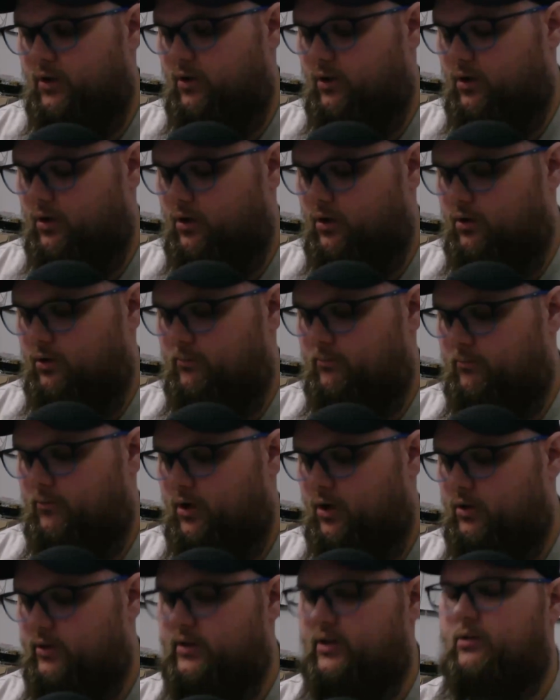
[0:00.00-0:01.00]

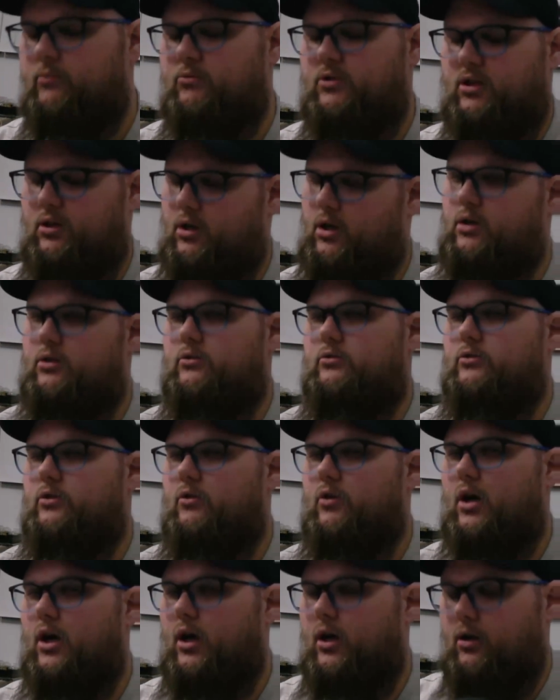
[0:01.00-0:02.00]
Our team did not do
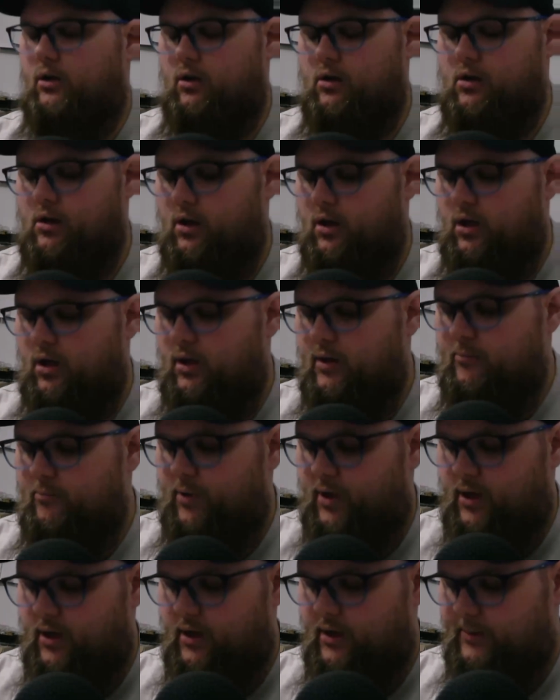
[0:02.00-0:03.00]
so hot,
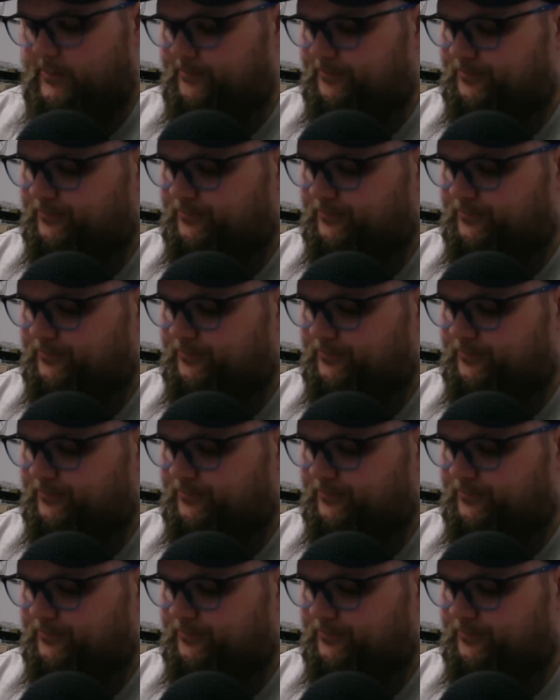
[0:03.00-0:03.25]
but